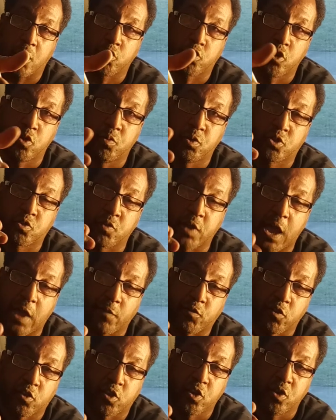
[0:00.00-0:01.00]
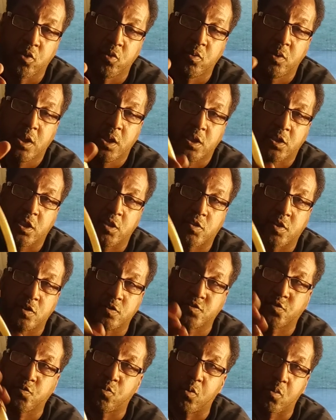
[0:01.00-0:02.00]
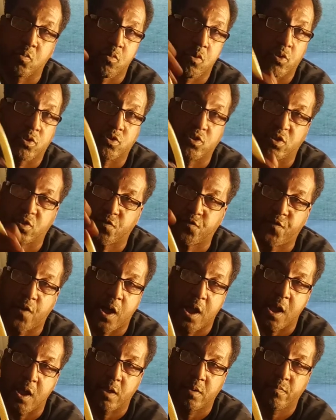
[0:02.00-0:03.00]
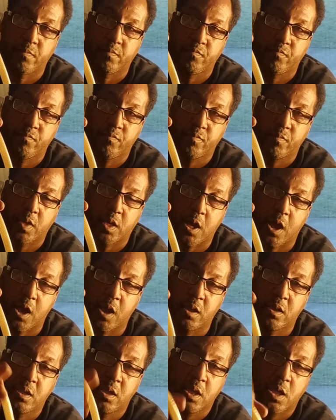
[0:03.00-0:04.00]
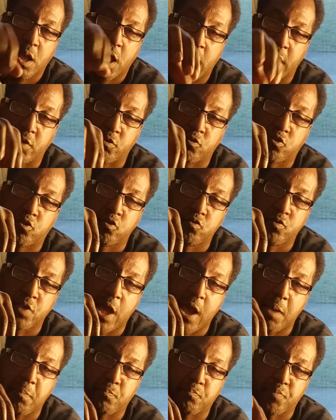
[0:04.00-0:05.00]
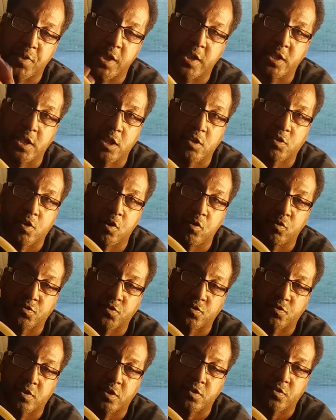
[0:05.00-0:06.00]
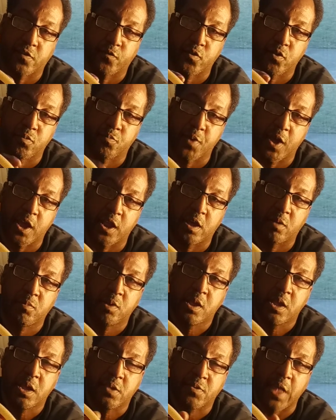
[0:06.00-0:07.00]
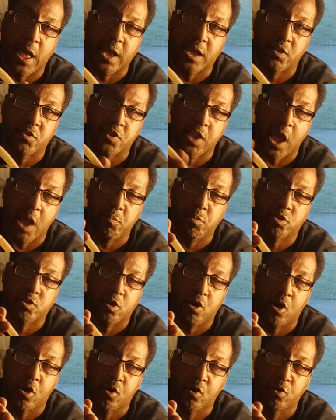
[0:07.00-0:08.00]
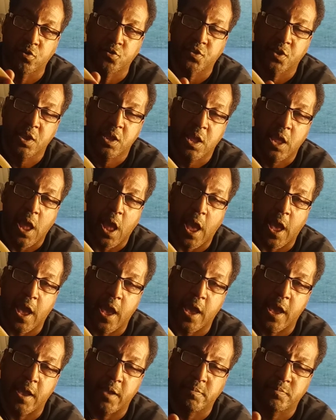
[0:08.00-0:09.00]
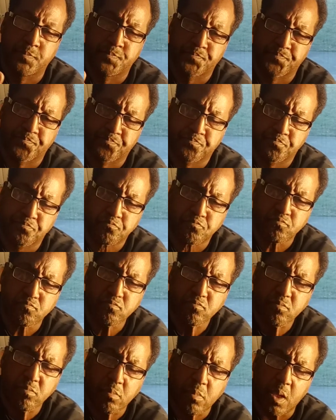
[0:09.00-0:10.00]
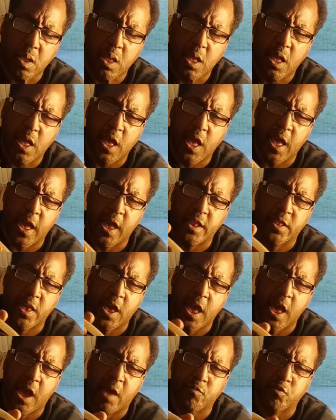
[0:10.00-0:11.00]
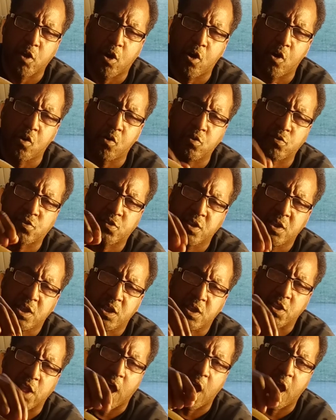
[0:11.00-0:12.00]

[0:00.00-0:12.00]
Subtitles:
do what you have to do, these hoses will work just fine. Okay? And do not bend these hoses, because if you bend them, that can damage the hose and have the hose to